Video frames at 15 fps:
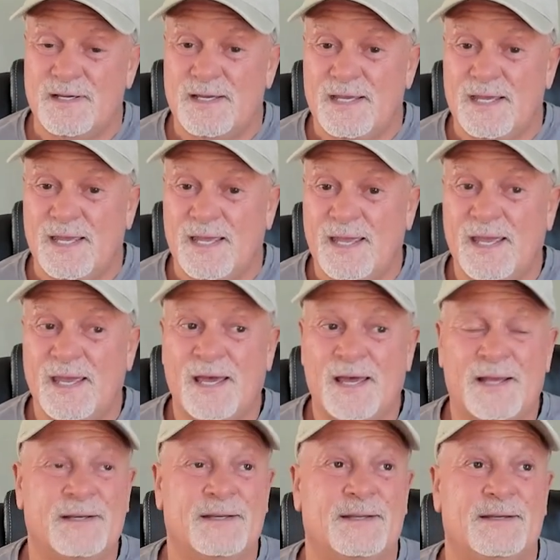
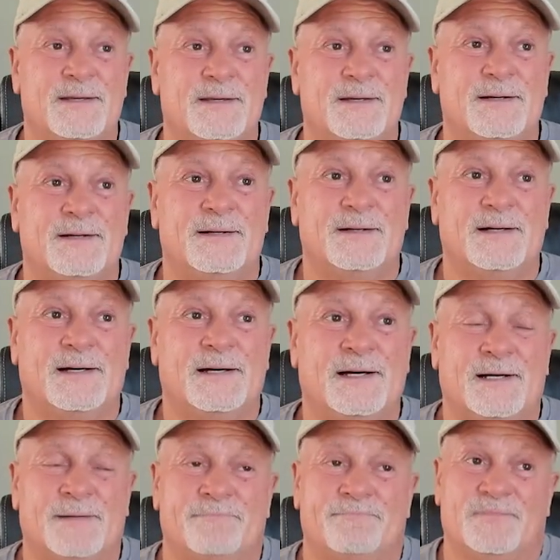and
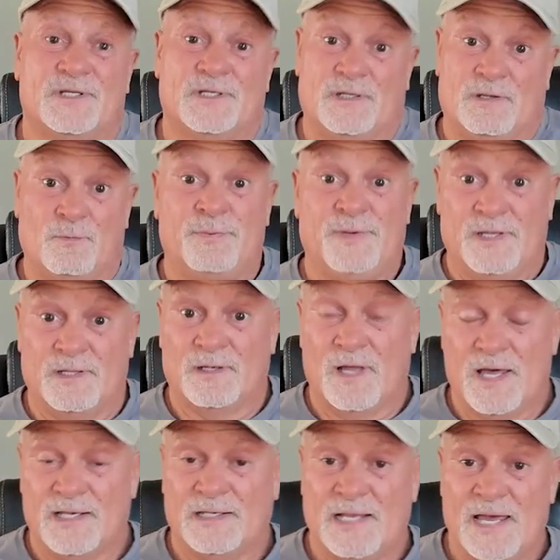it would be a
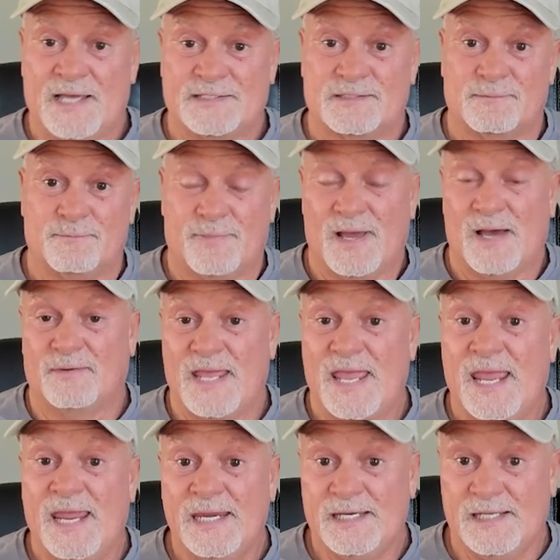lot less, about
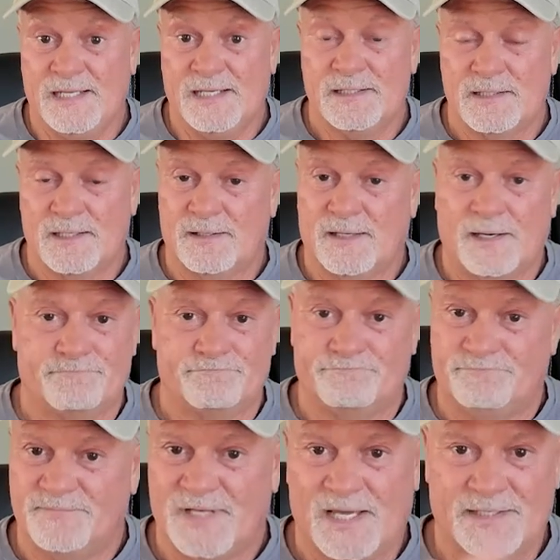80, I'm
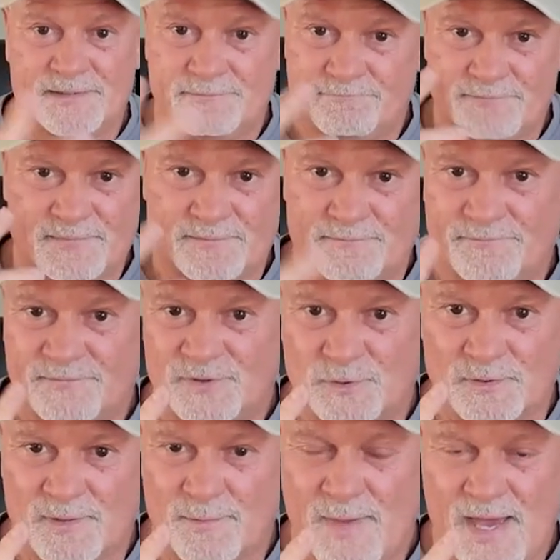not doing
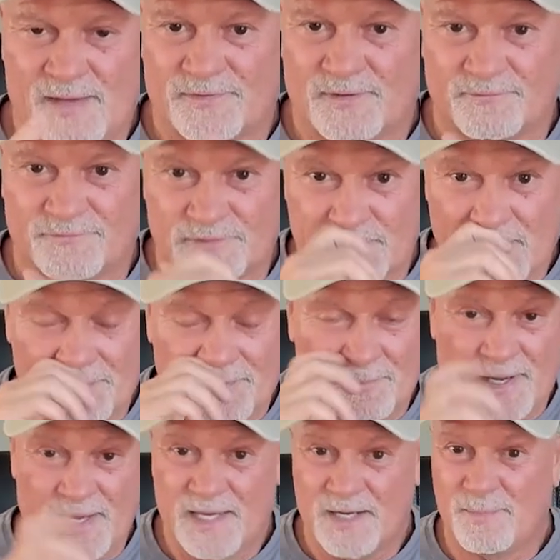the math off the top of my
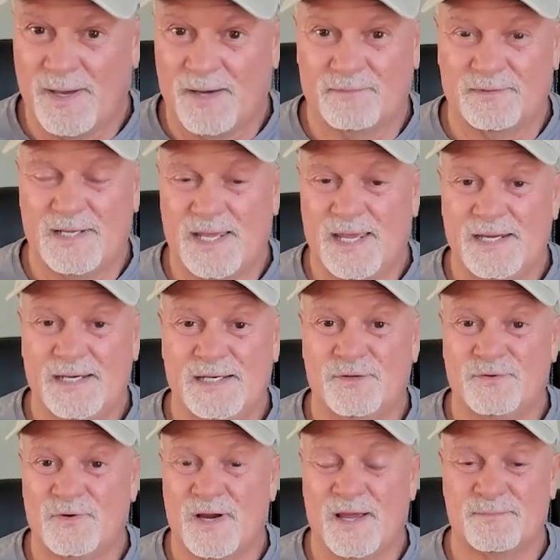head, about 80
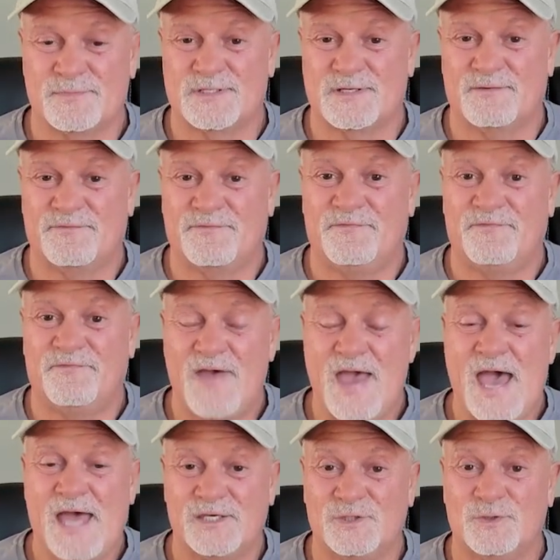grams of
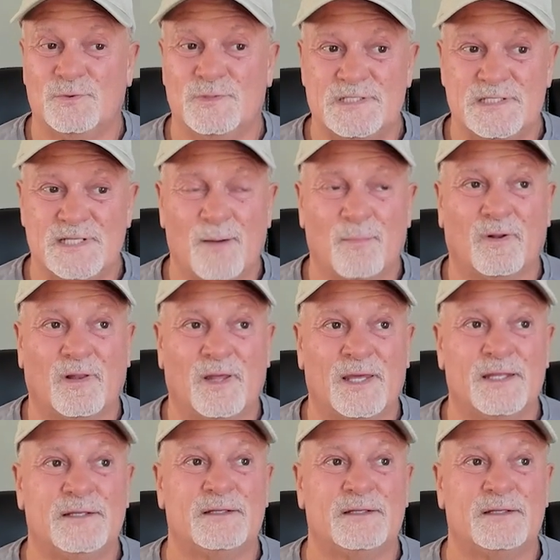fat, you double it.